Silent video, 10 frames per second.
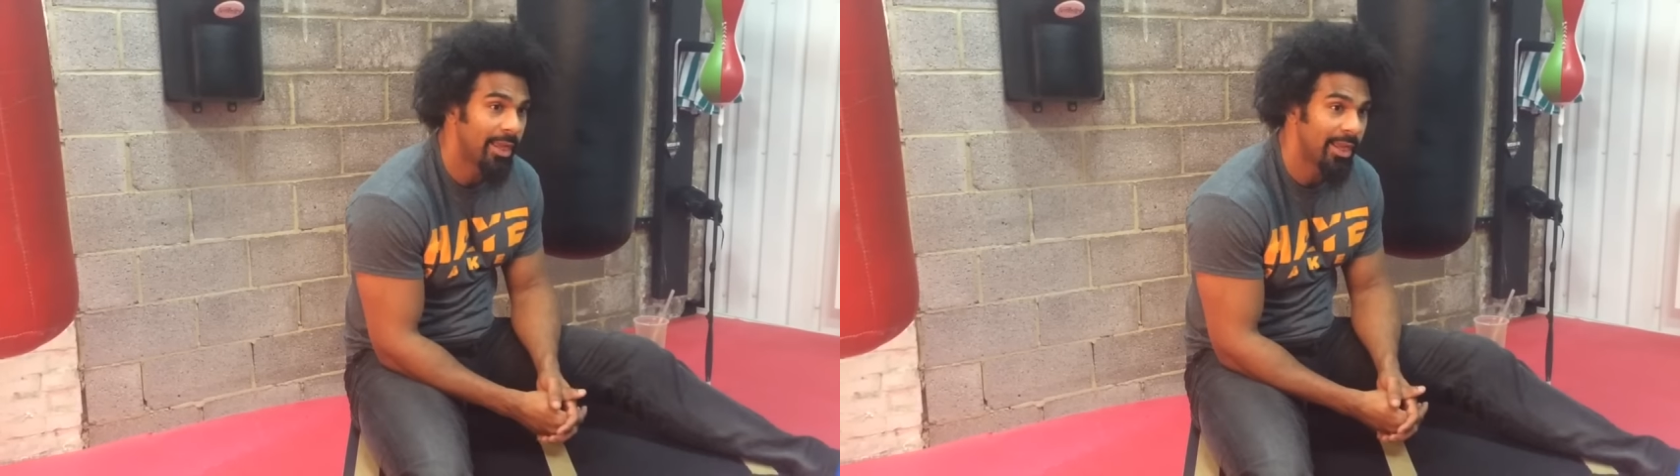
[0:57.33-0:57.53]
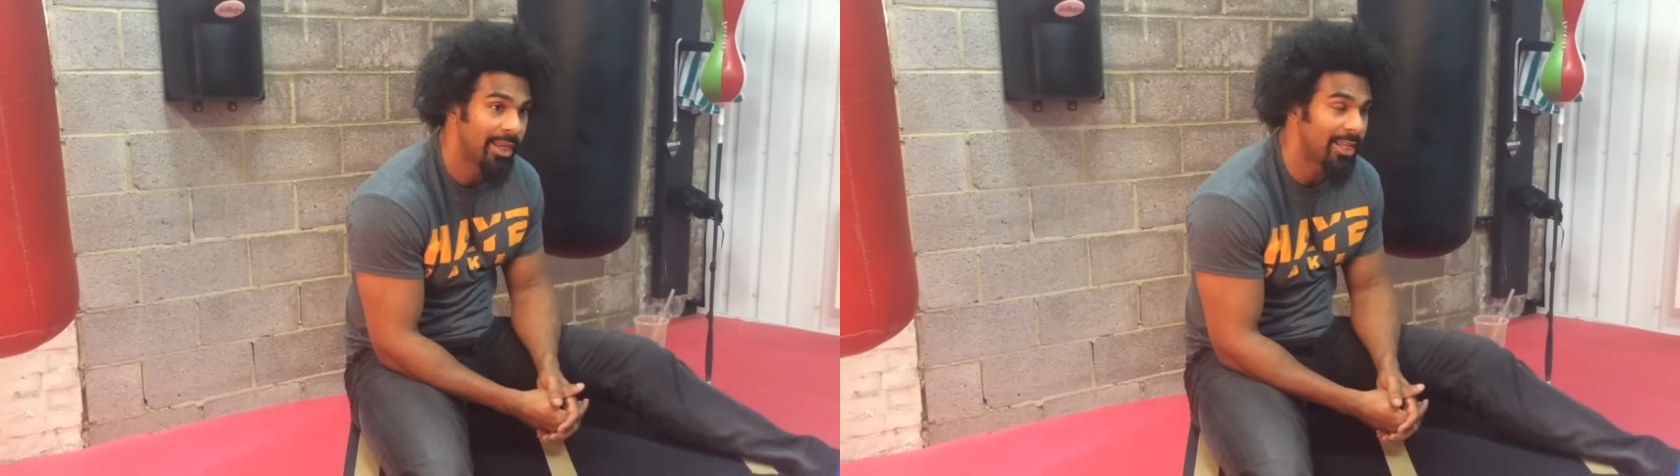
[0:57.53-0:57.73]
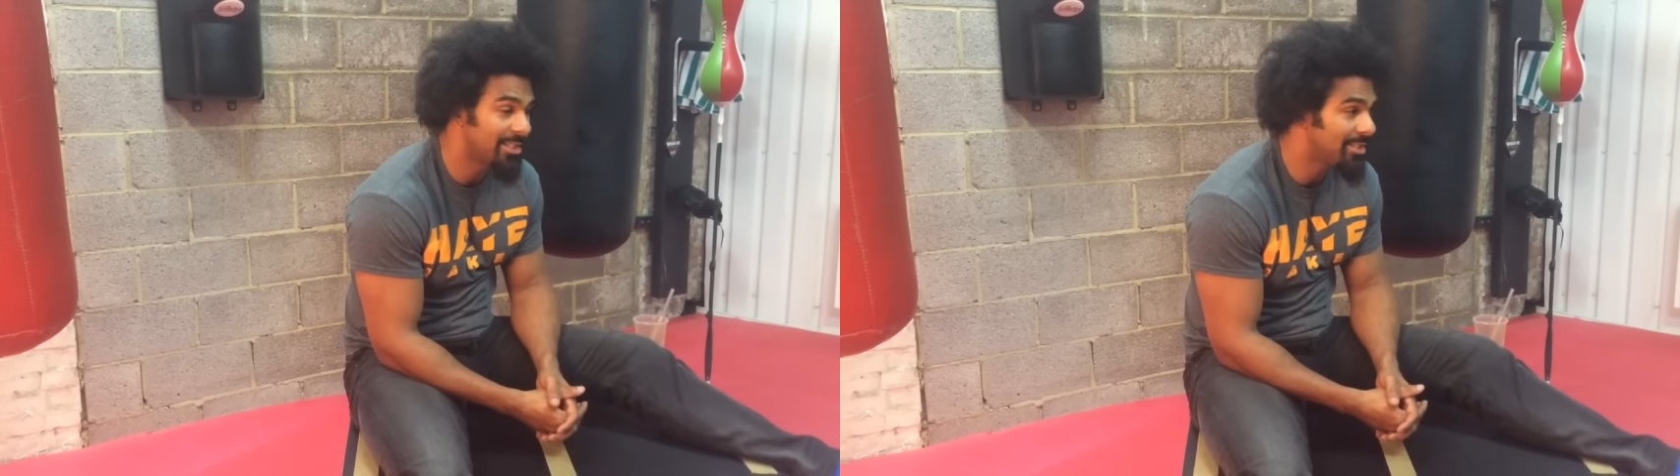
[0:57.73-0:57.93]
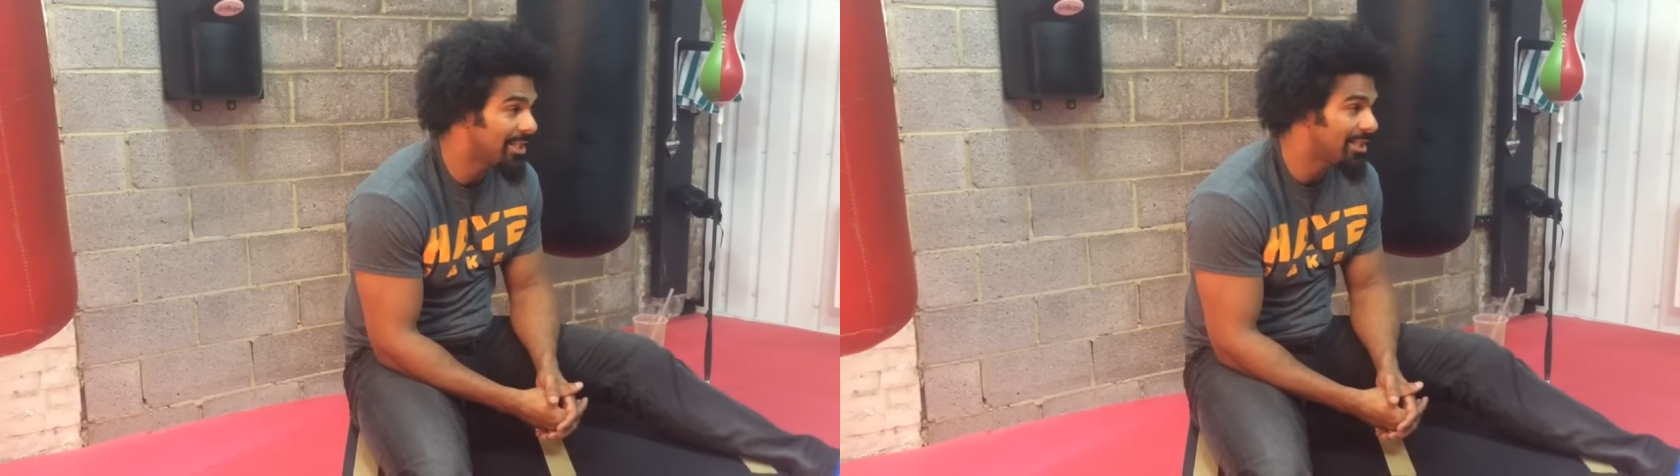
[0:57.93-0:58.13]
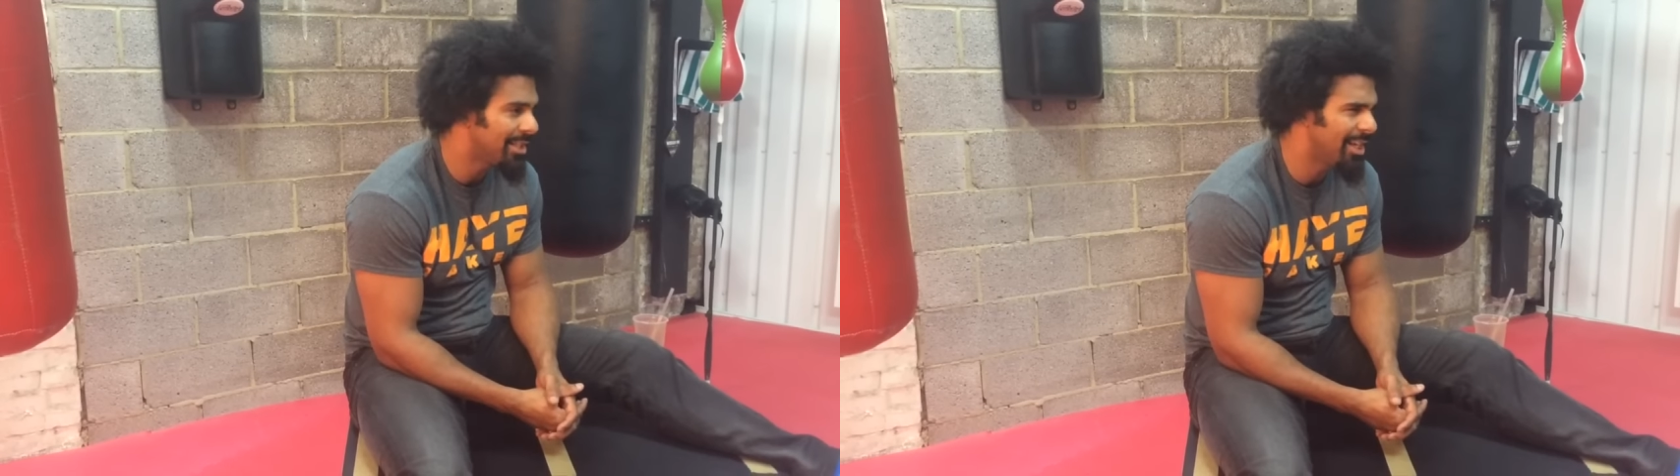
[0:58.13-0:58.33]
and they can
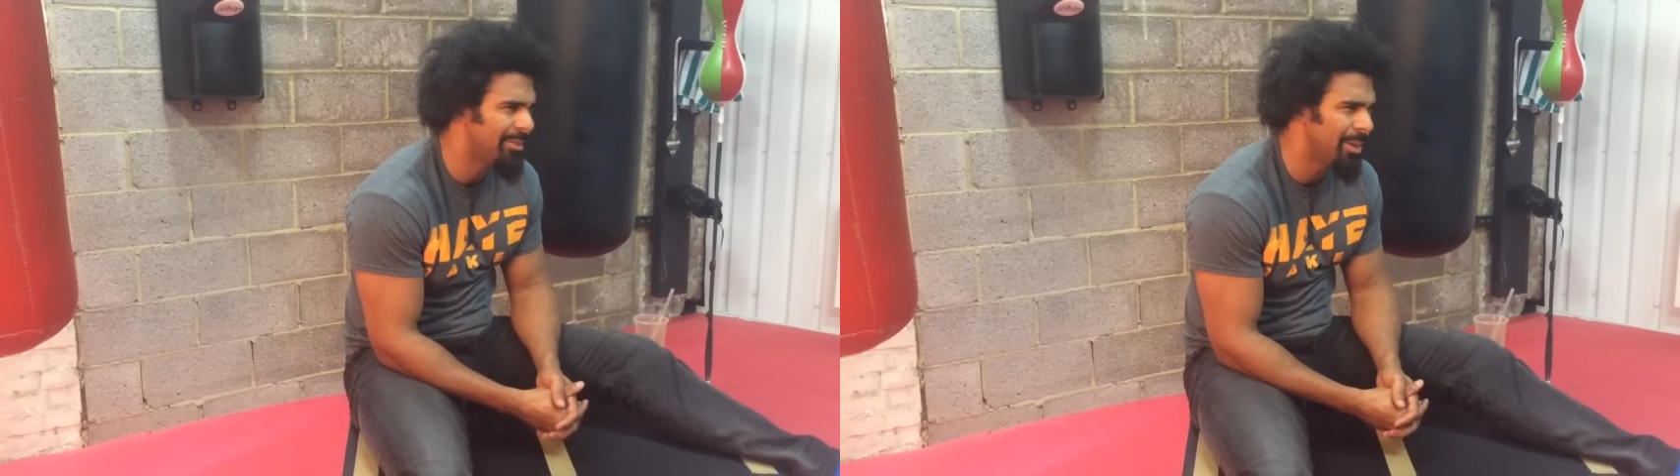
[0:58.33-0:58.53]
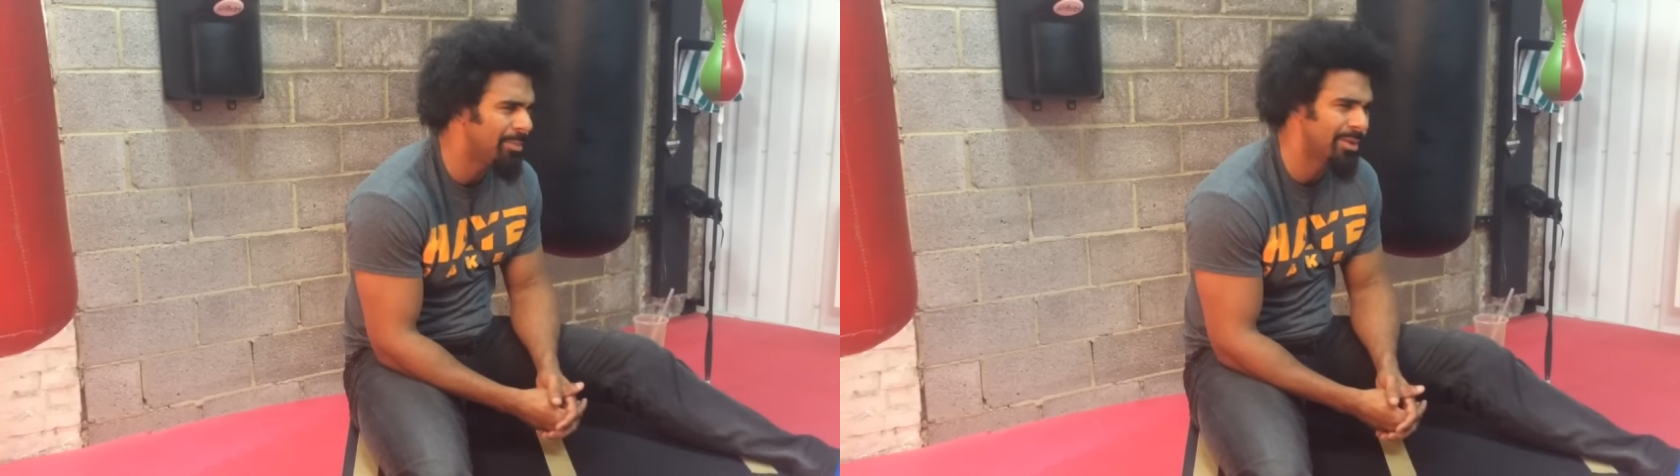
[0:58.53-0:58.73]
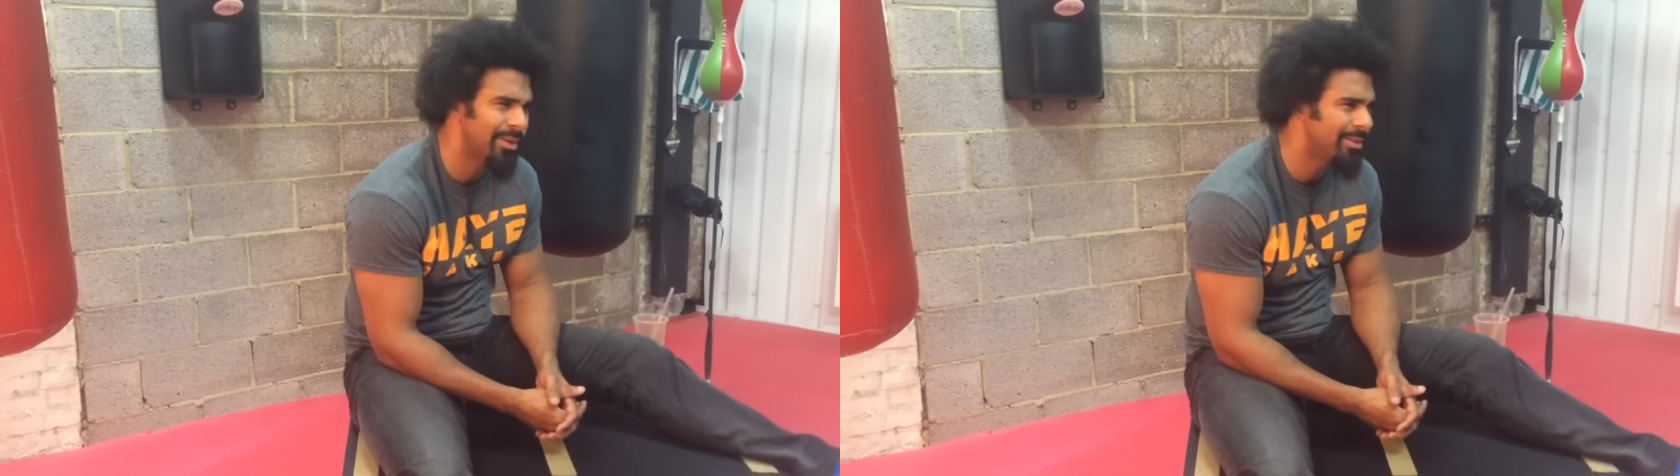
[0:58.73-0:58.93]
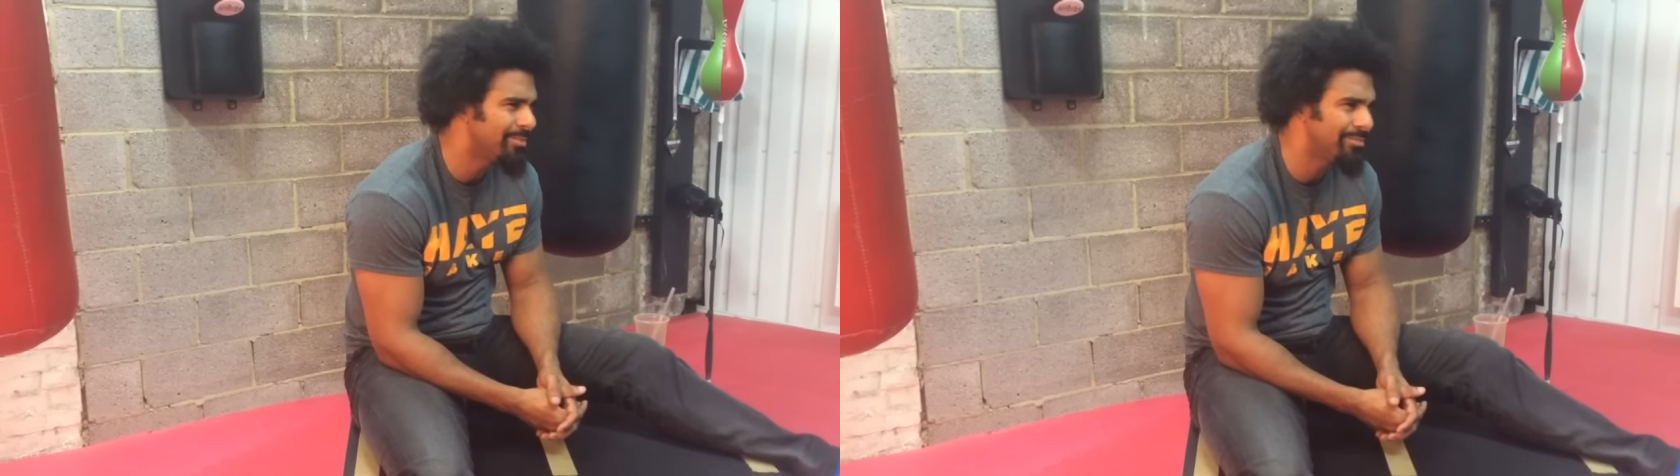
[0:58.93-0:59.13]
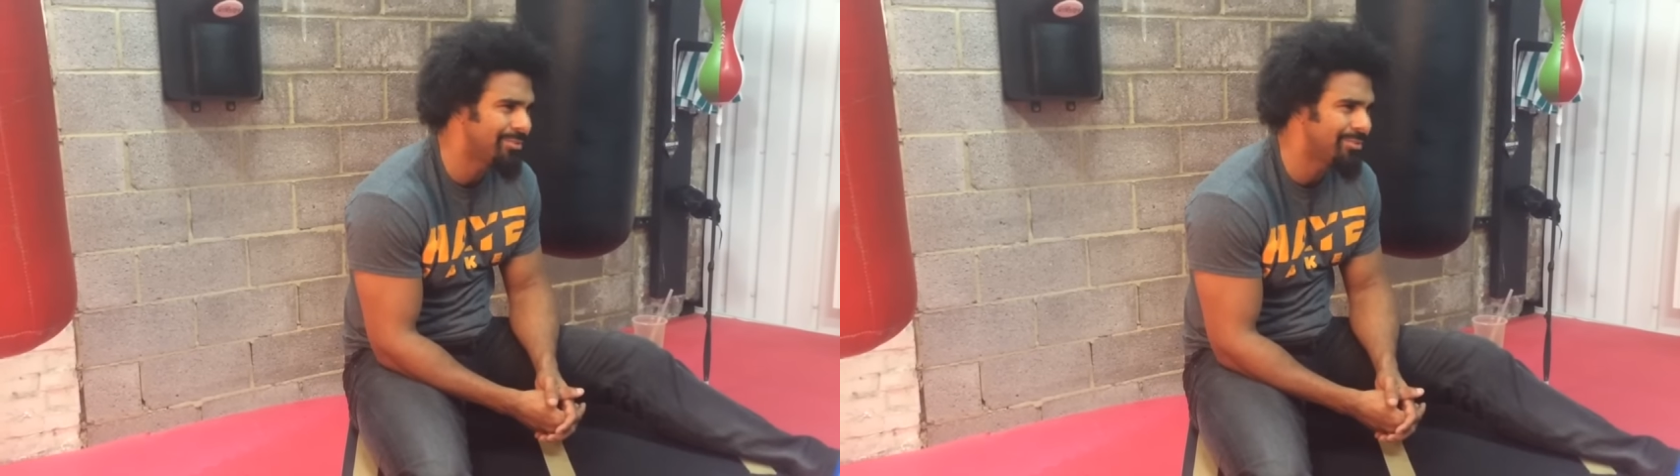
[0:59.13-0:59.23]
say, yeah, remember the